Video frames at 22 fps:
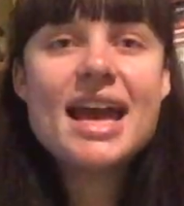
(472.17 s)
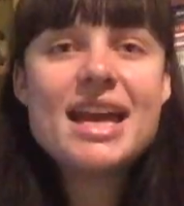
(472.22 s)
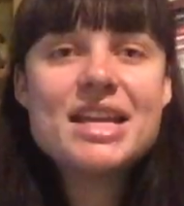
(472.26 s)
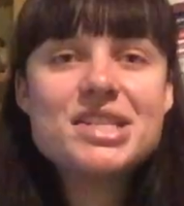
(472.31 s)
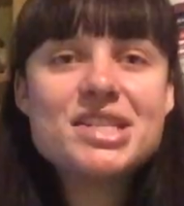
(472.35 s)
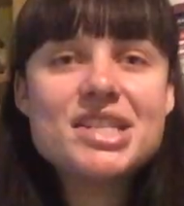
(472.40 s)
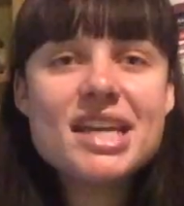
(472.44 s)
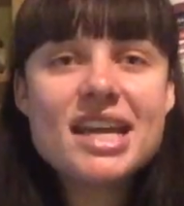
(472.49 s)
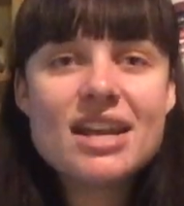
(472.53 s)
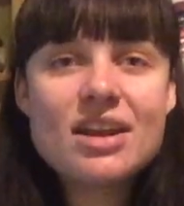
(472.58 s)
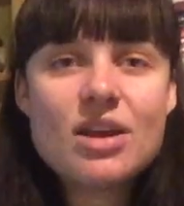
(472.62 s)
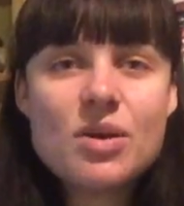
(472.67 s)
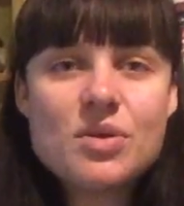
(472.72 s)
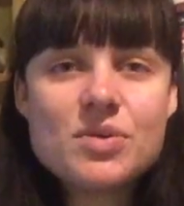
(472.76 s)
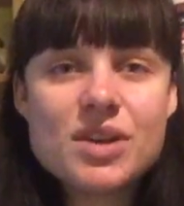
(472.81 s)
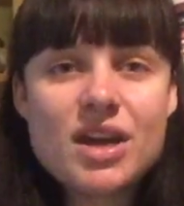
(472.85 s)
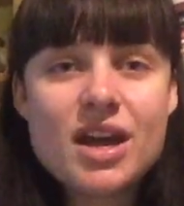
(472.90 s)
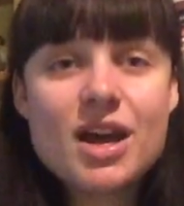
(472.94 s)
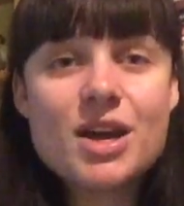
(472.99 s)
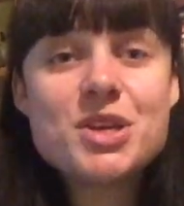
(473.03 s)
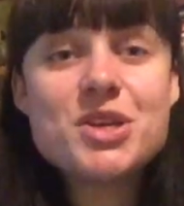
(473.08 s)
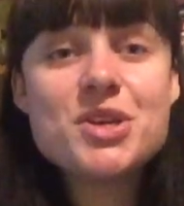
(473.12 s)
As you get
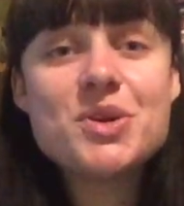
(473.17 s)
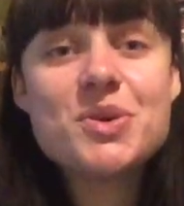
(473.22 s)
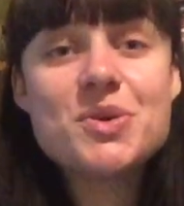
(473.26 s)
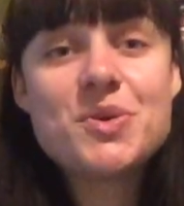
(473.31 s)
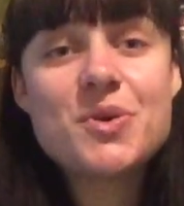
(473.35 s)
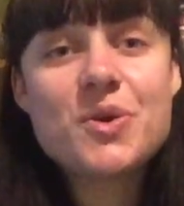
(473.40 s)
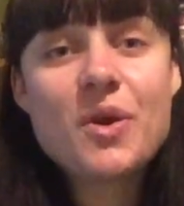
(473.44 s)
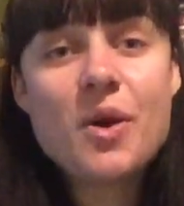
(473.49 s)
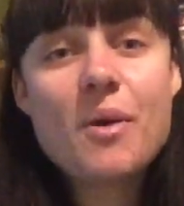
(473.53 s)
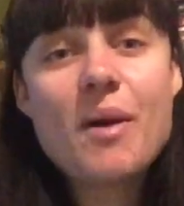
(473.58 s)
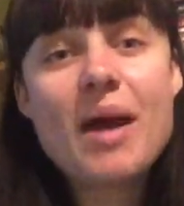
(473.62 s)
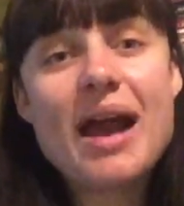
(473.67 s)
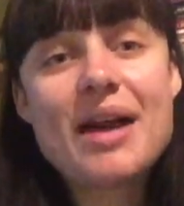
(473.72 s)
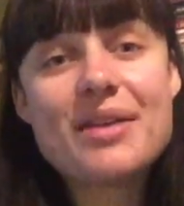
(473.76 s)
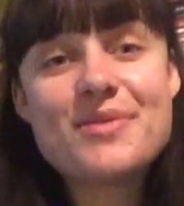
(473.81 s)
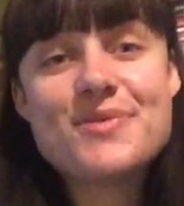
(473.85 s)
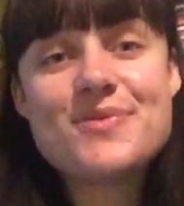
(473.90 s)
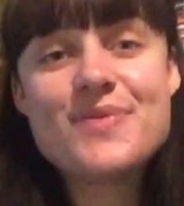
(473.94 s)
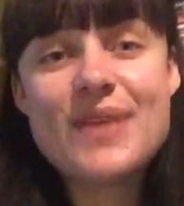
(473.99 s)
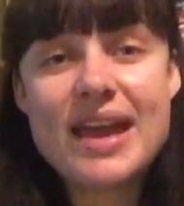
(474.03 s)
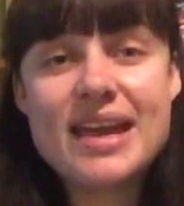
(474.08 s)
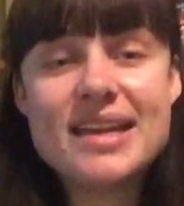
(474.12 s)
older, you grow out
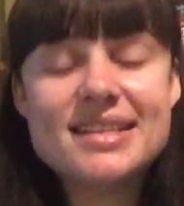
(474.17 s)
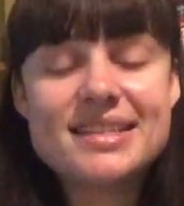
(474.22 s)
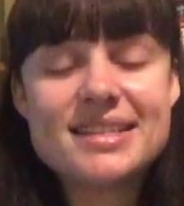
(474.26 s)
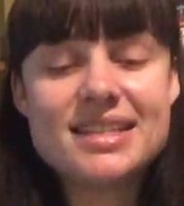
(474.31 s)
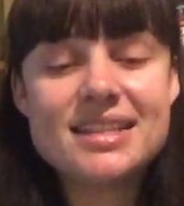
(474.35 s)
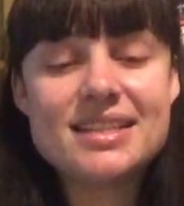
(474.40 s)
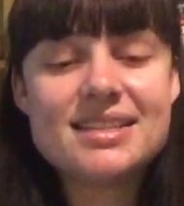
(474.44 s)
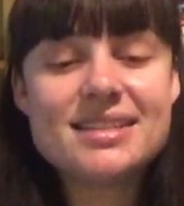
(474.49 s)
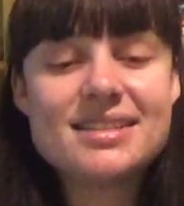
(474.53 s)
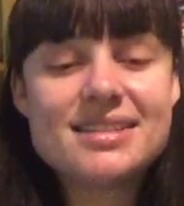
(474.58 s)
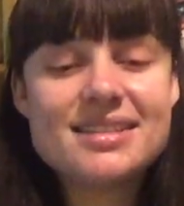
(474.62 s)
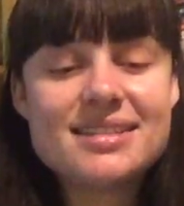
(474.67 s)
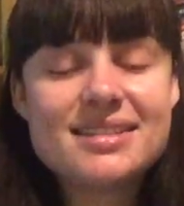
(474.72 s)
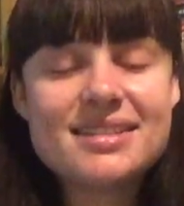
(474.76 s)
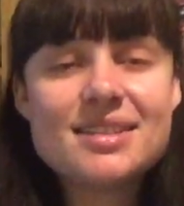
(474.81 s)
of phases.